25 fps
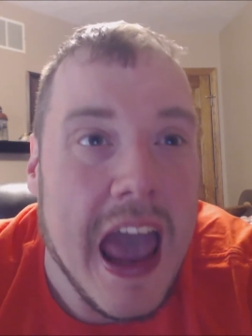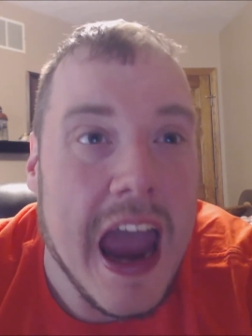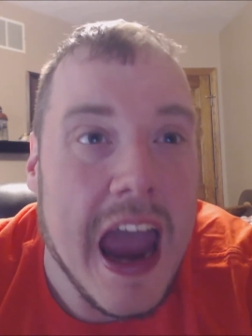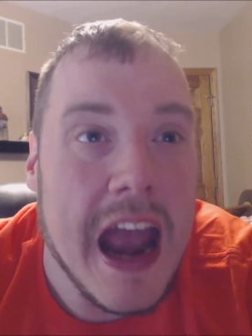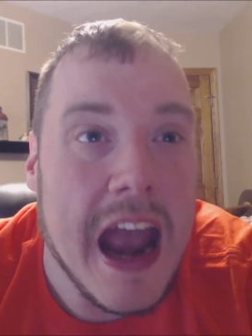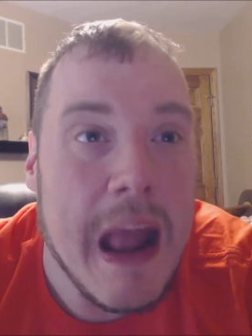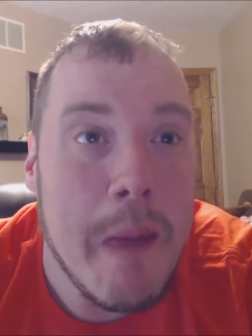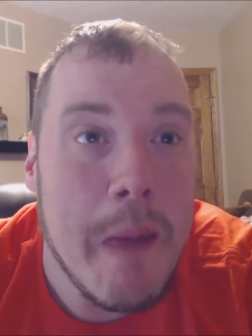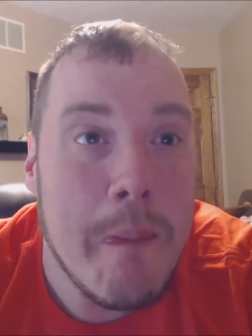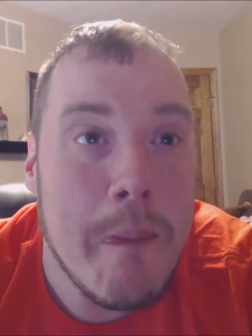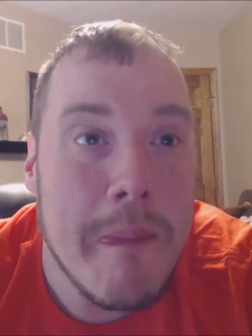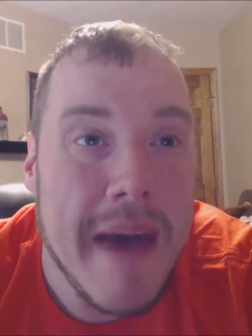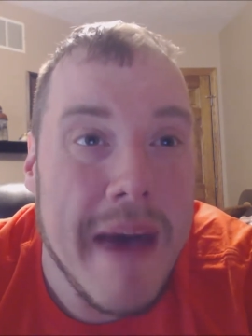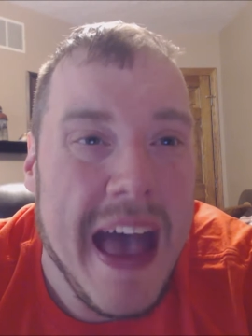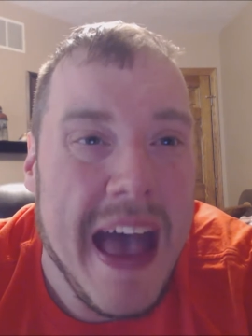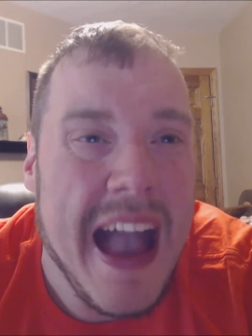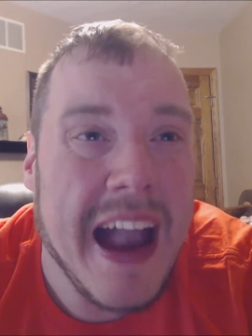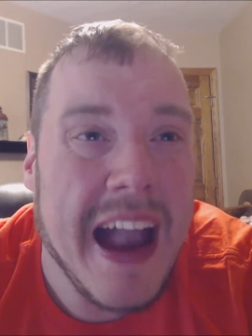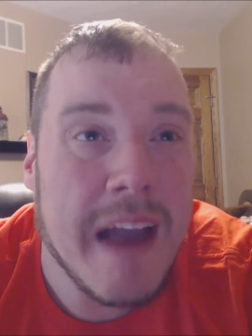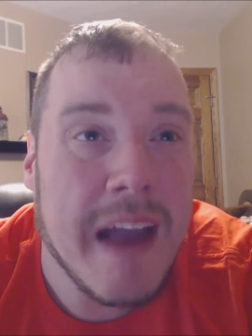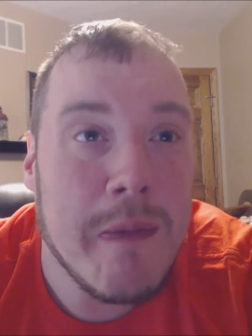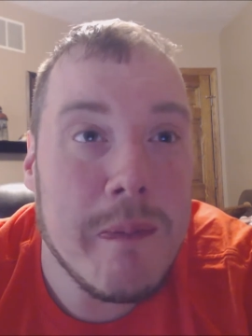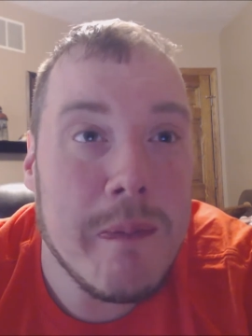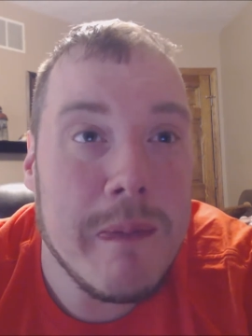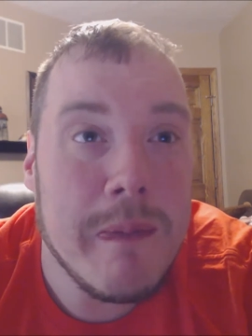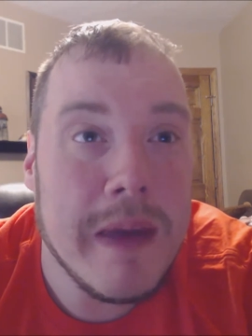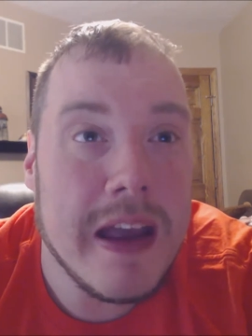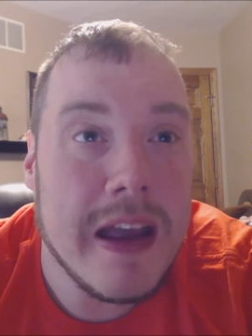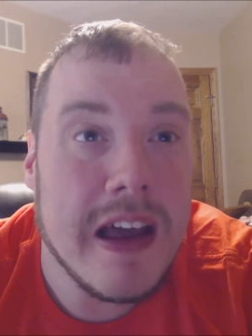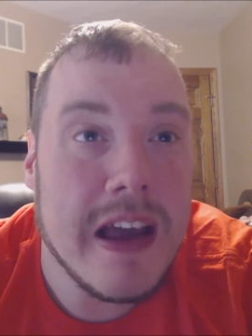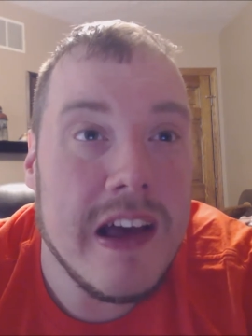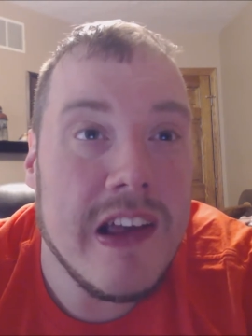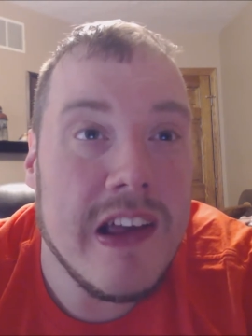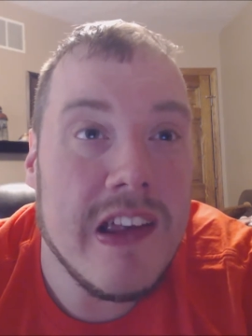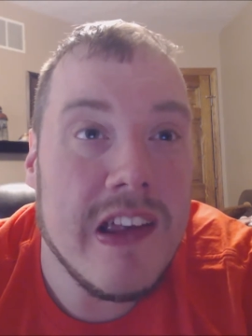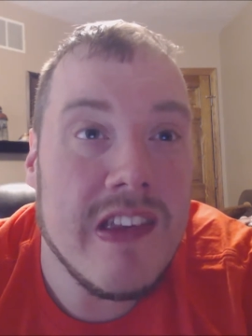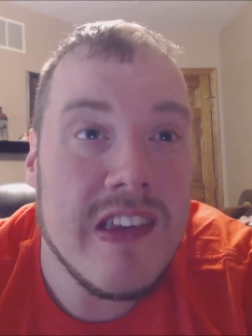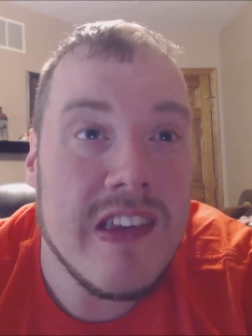And I'm back,
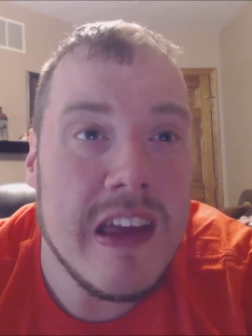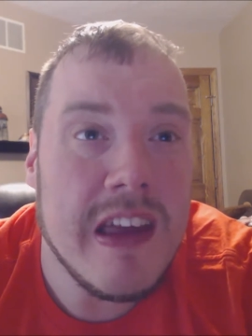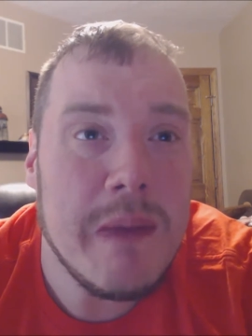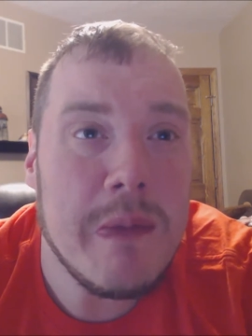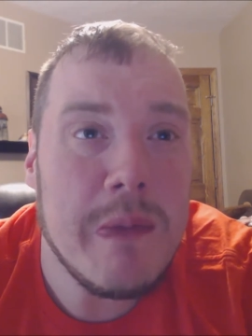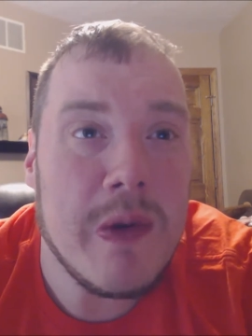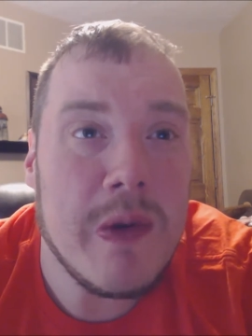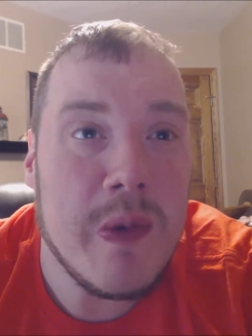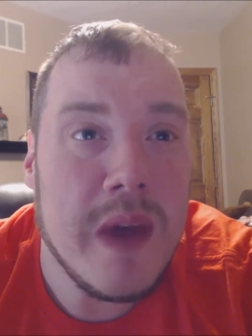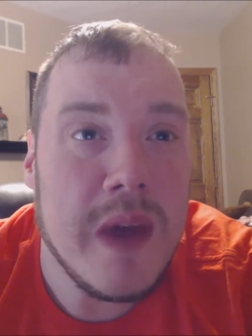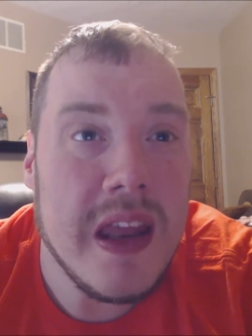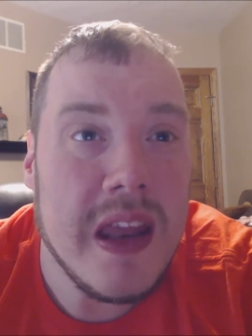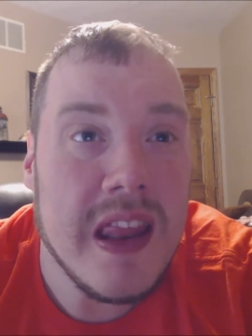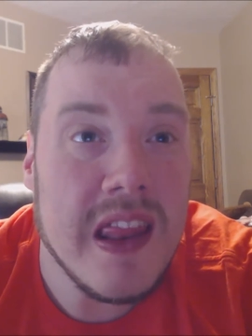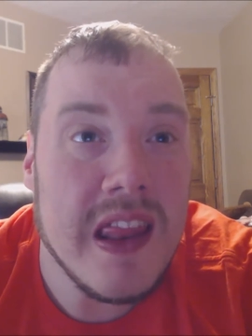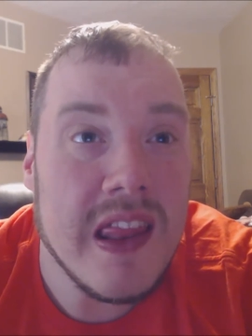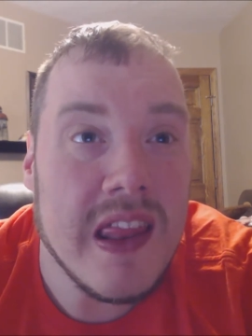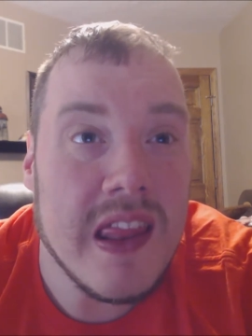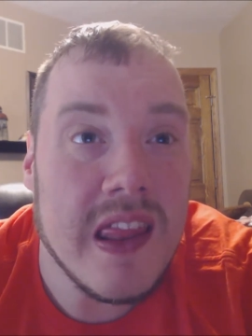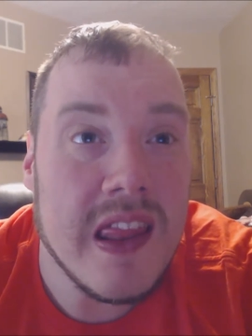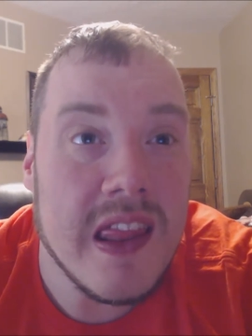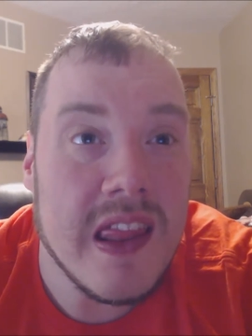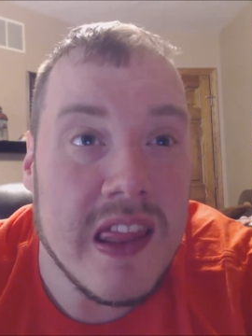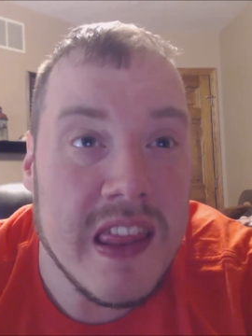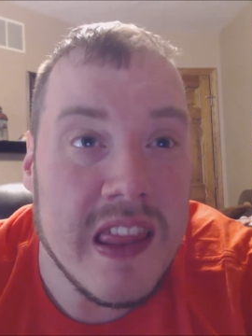because in between